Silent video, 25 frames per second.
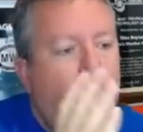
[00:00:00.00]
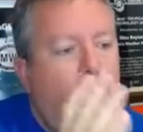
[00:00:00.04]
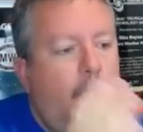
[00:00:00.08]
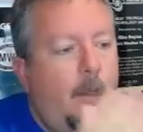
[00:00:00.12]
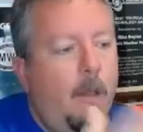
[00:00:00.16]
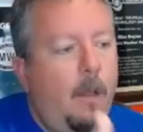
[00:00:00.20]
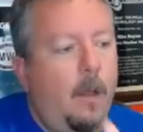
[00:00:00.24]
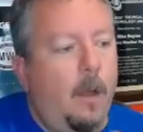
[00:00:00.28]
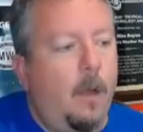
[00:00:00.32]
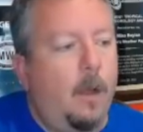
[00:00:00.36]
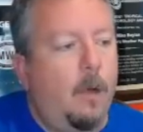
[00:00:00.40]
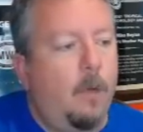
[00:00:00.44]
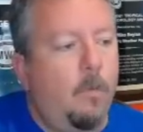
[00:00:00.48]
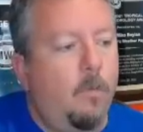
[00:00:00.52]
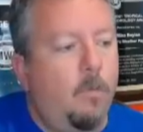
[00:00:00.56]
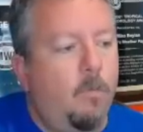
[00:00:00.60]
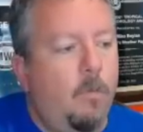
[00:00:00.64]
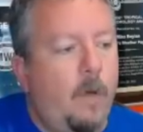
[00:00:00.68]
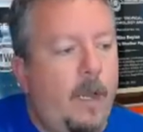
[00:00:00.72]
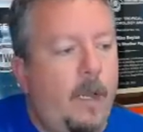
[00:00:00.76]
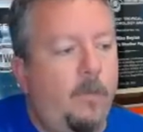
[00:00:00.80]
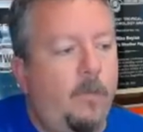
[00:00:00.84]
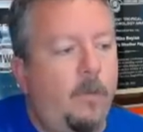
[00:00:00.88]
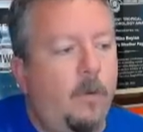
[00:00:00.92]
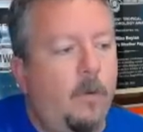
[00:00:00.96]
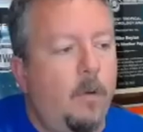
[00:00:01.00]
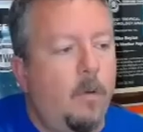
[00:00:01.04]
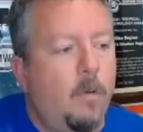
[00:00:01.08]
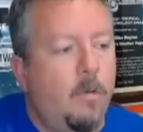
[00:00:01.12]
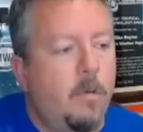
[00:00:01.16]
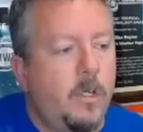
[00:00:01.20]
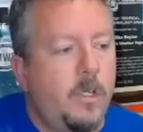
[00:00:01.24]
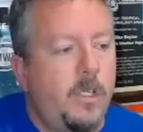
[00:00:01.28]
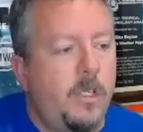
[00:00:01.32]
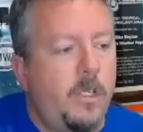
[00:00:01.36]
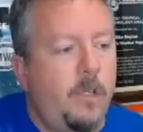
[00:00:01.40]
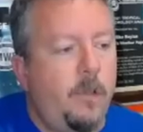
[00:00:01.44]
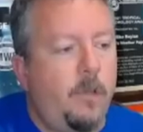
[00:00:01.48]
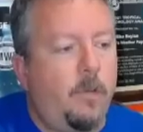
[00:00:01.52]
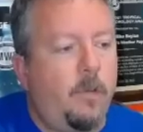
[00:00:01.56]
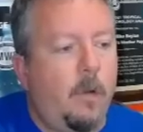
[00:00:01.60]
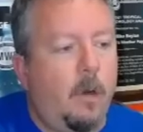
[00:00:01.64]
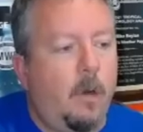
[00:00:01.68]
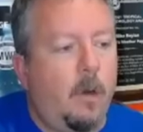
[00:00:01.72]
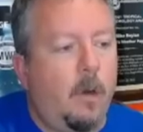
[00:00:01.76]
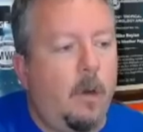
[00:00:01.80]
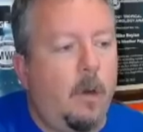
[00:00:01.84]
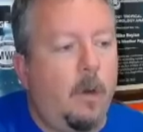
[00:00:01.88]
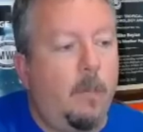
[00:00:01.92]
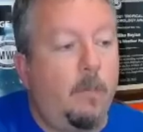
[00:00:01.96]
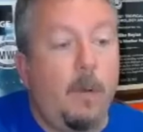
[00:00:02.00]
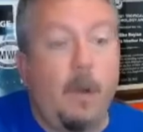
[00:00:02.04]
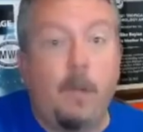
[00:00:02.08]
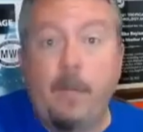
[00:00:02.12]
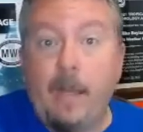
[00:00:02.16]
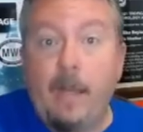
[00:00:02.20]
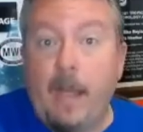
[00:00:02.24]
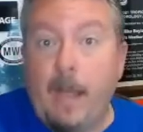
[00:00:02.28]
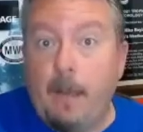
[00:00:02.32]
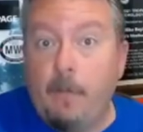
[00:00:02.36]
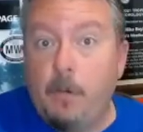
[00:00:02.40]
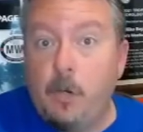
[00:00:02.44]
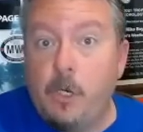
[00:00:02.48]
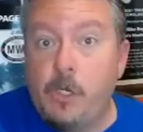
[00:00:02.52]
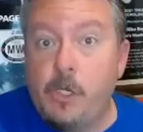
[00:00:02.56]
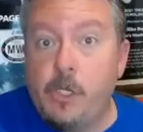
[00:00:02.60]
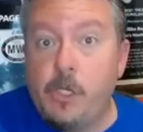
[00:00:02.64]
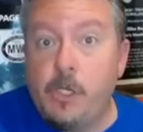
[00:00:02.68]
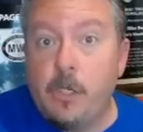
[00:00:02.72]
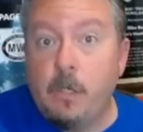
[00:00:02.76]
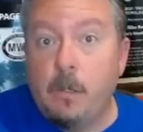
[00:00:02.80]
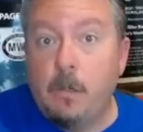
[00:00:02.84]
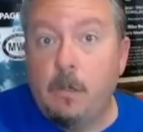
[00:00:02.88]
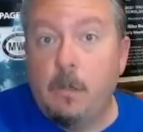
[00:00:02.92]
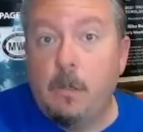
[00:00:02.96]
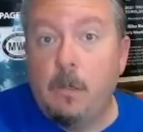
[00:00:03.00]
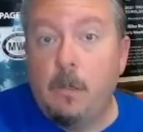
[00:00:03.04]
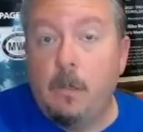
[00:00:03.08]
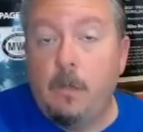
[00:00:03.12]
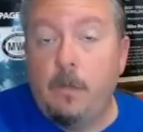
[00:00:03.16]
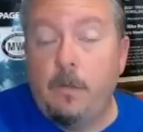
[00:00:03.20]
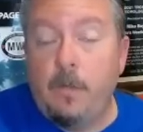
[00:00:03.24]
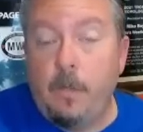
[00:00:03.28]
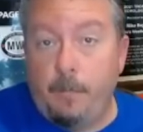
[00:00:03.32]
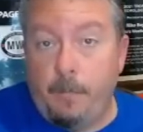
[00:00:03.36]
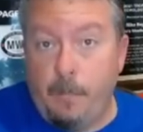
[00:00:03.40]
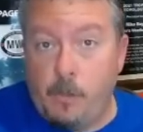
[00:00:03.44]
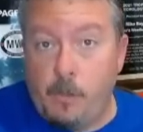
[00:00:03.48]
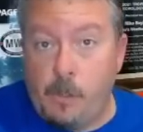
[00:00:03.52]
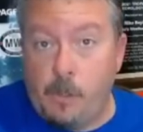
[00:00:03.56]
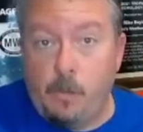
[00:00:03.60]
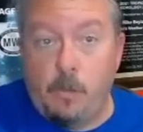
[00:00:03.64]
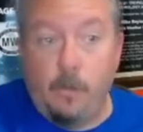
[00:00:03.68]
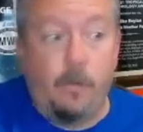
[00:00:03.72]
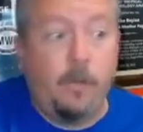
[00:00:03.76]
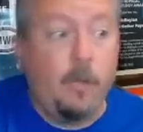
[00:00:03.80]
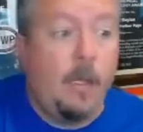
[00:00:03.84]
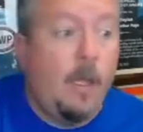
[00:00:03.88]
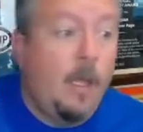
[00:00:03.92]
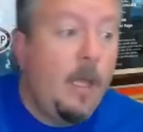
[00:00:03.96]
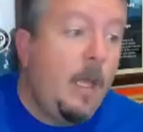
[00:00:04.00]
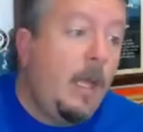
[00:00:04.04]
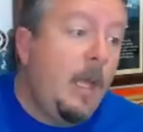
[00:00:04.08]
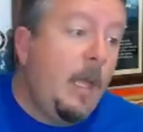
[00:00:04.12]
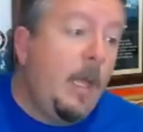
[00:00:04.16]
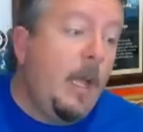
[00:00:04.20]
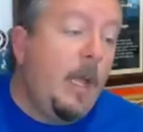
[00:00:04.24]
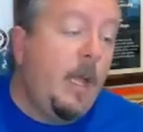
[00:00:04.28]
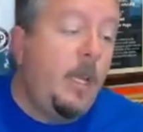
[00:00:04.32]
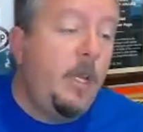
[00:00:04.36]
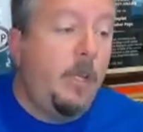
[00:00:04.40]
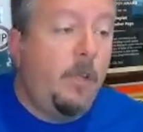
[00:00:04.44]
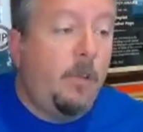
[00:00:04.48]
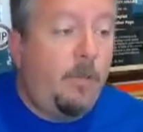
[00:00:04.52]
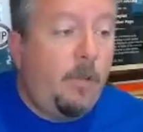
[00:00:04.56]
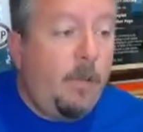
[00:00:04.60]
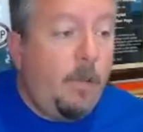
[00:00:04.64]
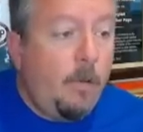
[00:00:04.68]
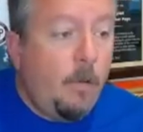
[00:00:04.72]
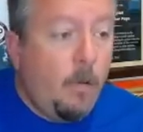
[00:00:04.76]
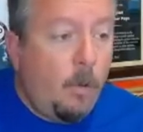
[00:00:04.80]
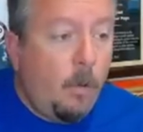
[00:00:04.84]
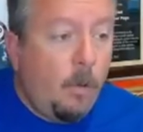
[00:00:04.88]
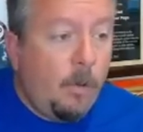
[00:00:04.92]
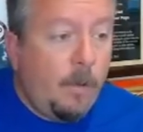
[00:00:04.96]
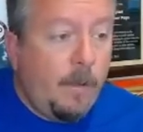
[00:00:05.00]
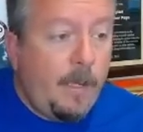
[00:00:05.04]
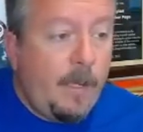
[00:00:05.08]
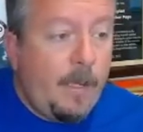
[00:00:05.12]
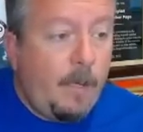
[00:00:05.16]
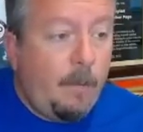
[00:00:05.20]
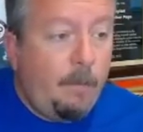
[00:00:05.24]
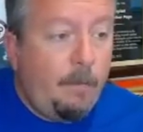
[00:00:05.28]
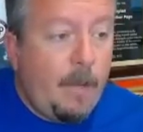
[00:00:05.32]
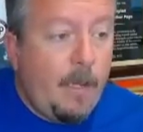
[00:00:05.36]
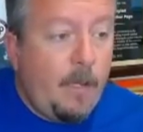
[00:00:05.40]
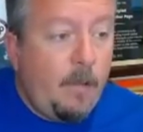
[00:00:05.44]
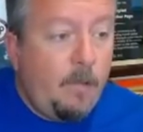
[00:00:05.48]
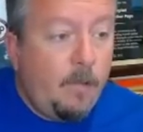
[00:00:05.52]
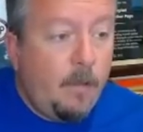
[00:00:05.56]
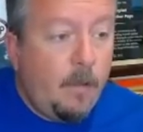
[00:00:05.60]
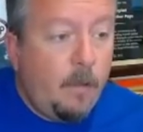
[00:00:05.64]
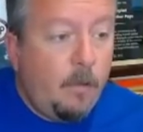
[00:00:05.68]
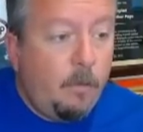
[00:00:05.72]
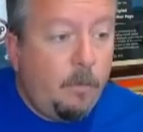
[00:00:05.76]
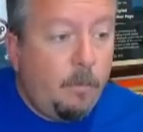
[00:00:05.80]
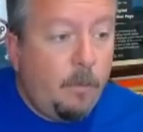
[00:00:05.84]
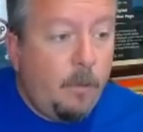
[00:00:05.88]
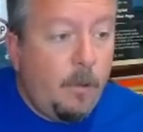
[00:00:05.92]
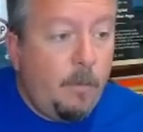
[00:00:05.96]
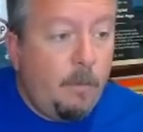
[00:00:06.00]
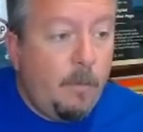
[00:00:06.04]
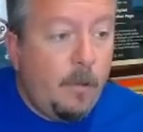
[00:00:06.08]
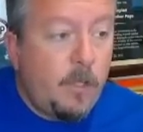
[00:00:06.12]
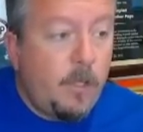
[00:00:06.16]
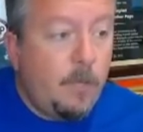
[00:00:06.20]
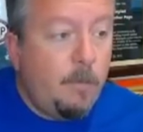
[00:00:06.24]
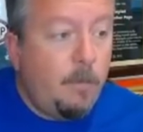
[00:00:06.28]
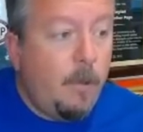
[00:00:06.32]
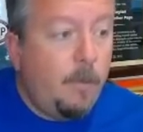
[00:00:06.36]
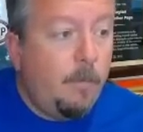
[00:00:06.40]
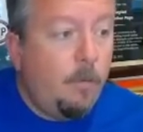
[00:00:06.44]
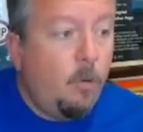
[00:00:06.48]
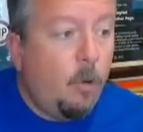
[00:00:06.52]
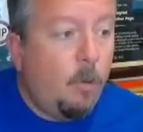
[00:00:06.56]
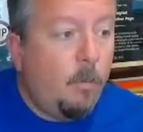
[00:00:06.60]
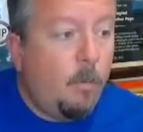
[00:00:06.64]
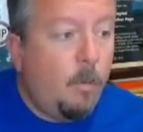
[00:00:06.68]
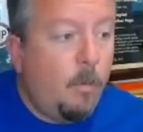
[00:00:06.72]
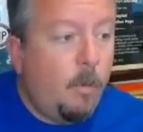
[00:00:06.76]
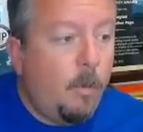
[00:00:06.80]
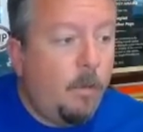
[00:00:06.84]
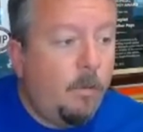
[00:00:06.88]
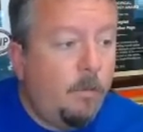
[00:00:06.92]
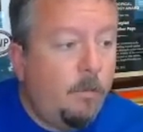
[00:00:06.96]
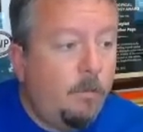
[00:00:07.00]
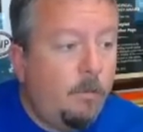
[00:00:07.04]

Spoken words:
Reds and oranges are above average temperatures. And you can see the whole Atlantic Basin is pretty much above normal. What's